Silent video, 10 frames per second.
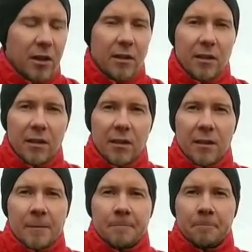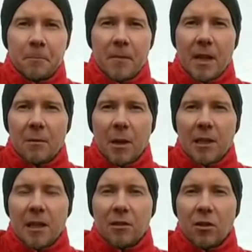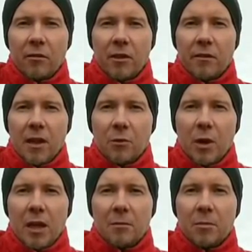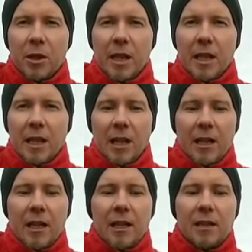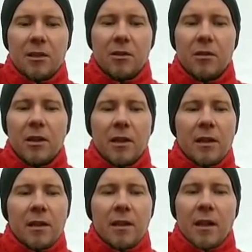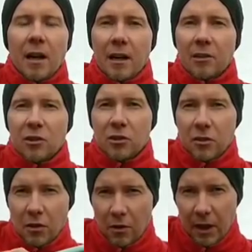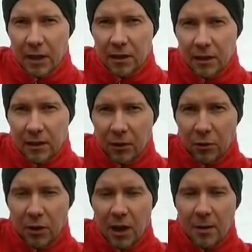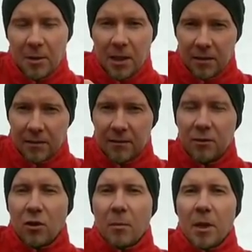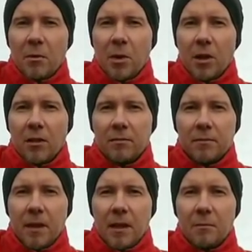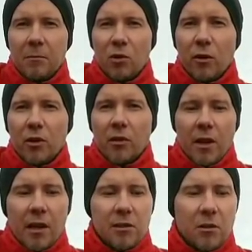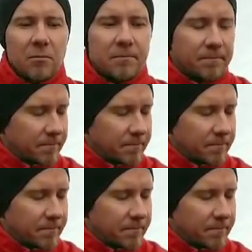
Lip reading: or anything, I might get off the fairway pretty likely. So I can just throw this two times and drop in the par and move on to the next hole.